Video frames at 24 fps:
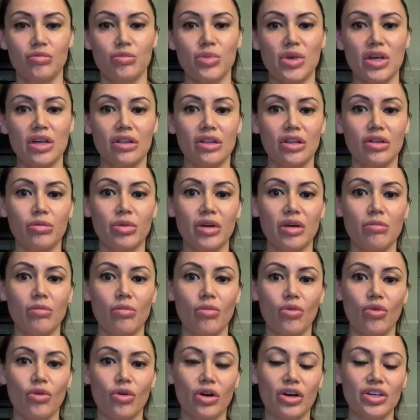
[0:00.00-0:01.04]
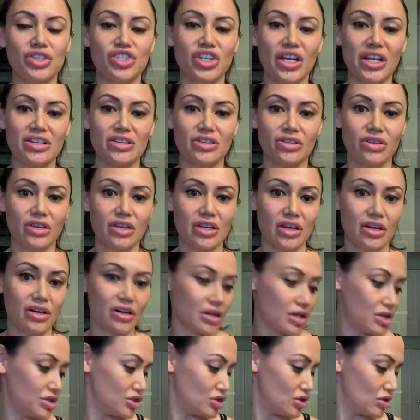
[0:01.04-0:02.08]
Be a little bit more gentle here
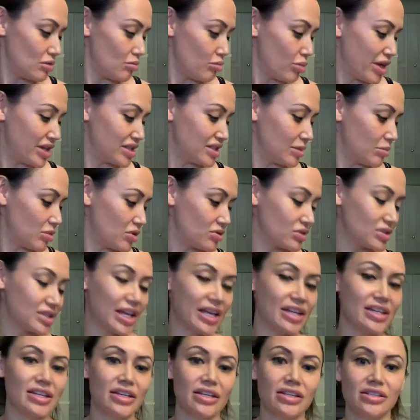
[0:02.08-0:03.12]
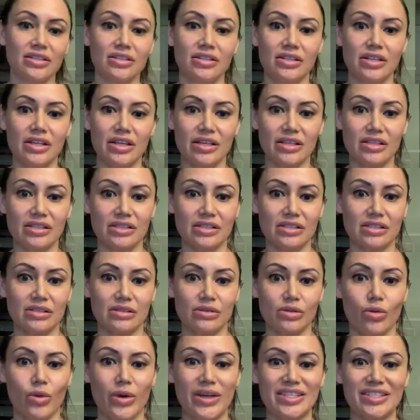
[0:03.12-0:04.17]
because your bicipital tendon is
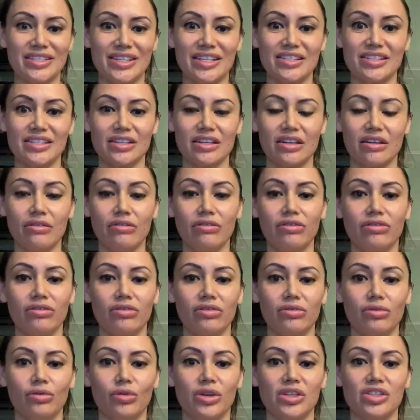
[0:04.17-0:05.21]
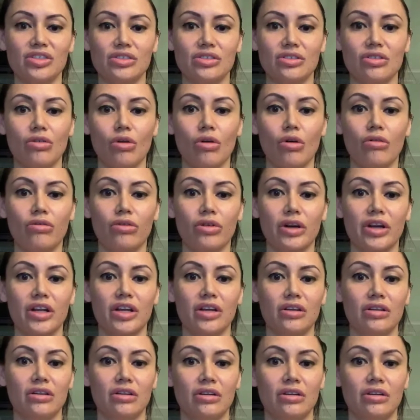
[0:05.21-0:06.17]
quite sensitive once you go over it.